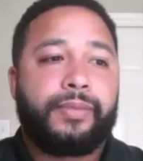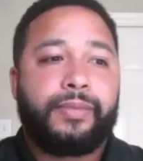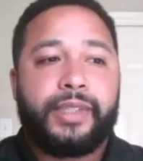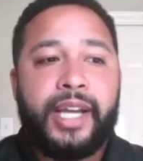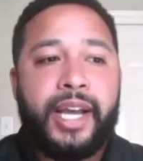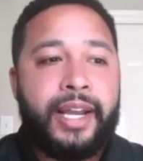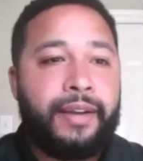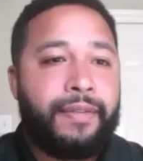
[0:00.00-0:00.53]

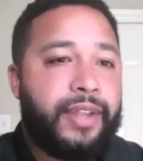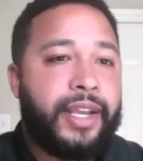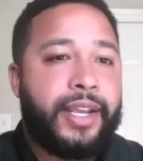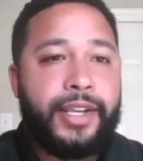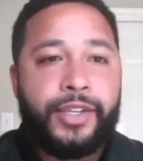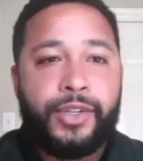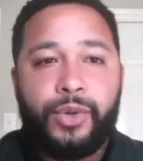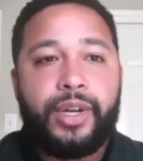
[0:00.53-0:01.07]
kind of the
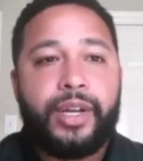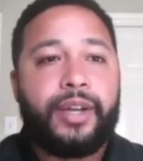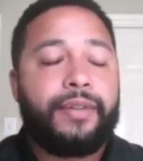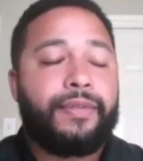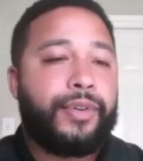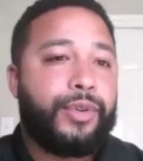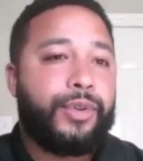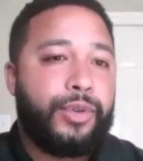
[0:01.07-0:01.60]
history of
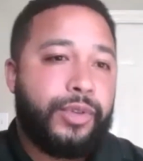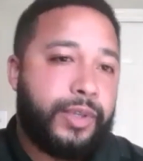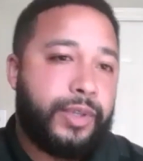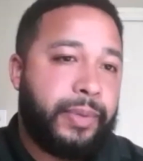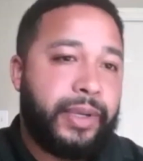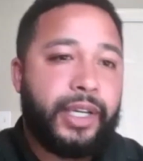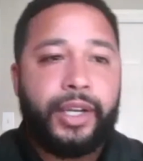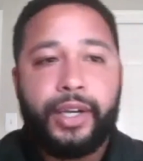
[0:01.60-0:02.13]
who's
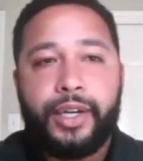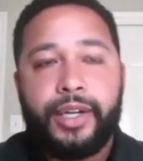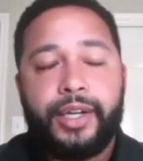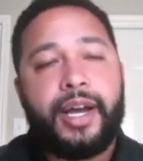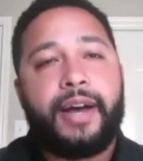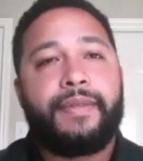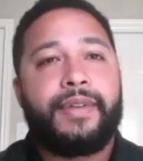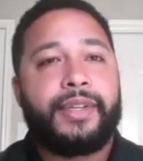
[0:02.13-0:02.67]
been good.
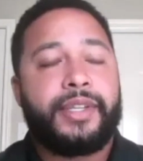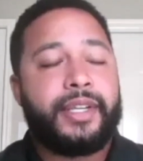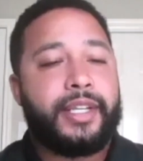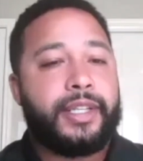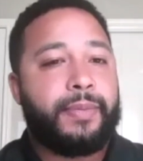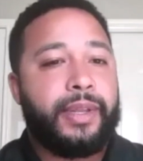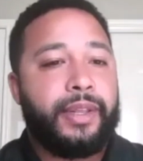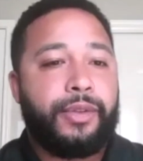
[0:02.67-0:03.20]
Obviously,
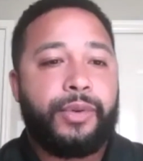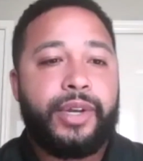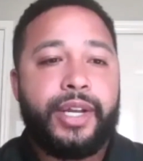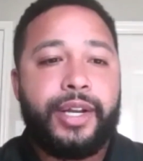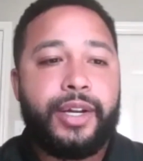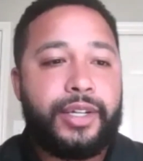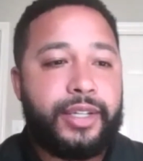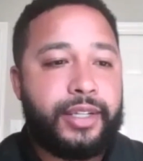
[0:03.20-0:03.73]
it's been 3
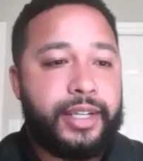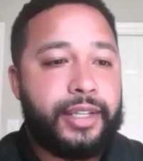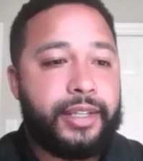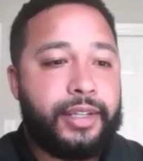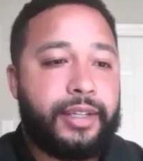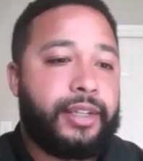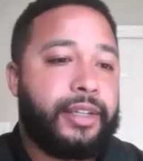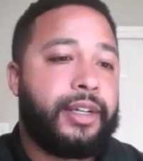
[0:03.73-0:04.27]
years
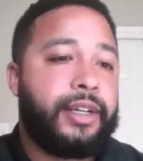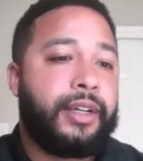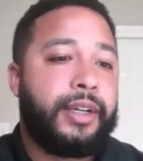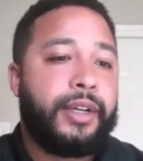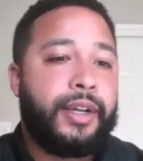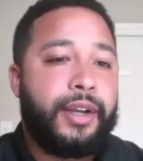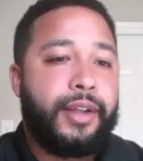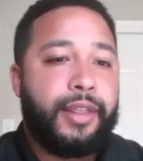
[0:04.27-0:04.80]
since
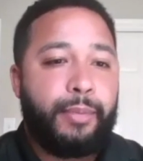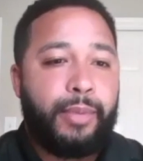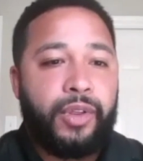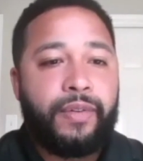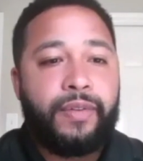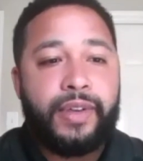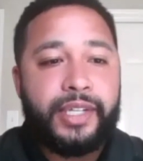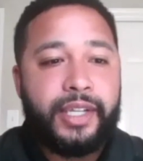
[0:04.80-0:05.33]
the
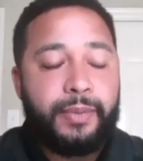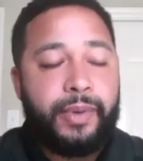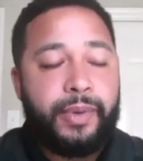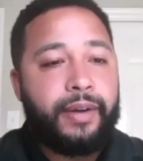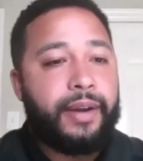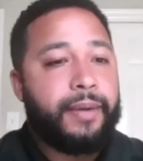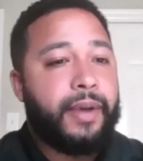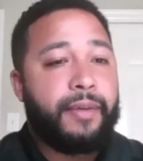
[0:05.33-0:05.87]
both of us have
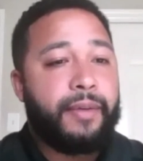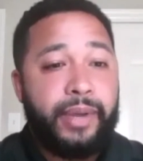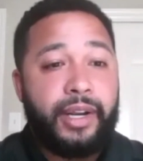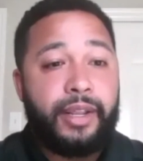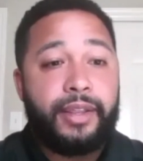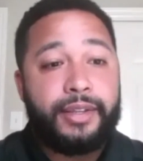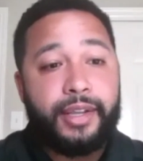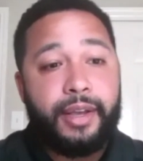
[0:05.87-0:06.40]
been
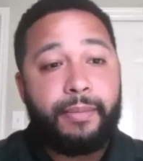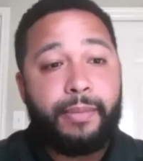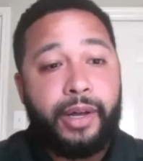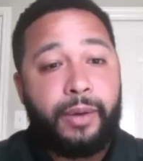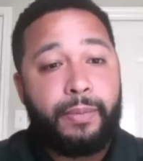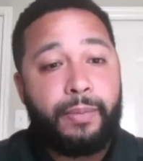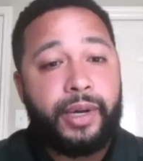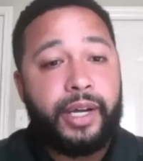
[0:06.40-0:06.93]
in the Sun
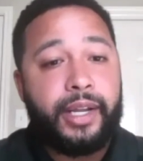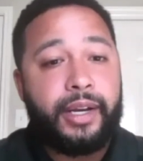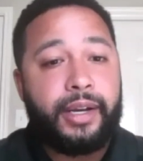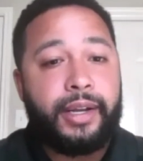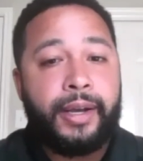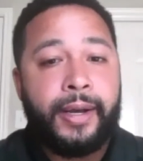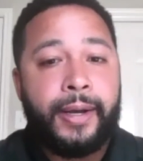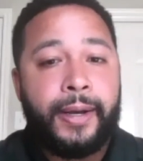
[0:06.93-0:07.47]
Belt, but
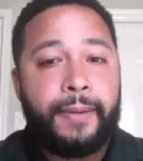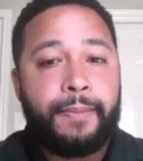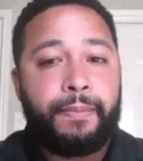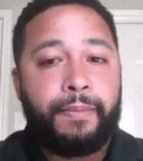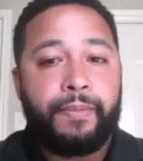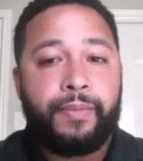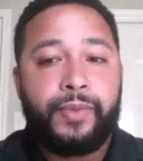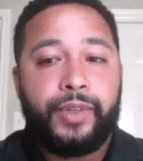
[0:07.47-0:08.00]

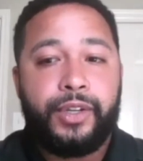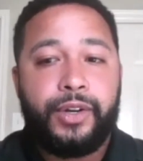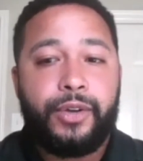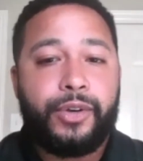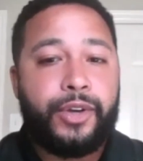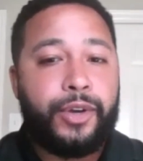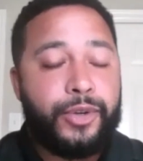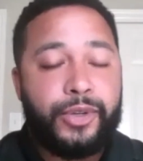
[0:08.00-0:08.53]

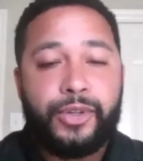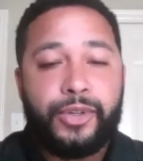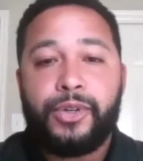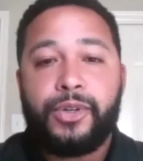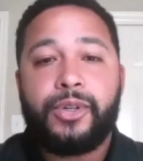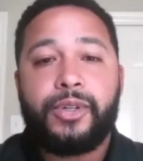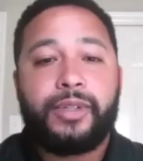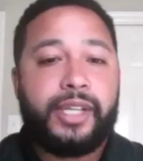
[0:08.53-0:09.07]

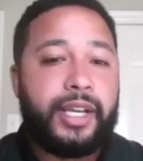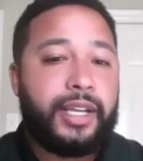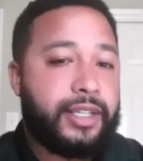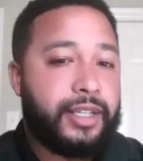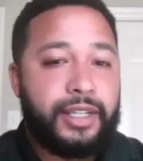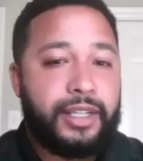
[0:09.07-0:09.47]
Coastal, Texas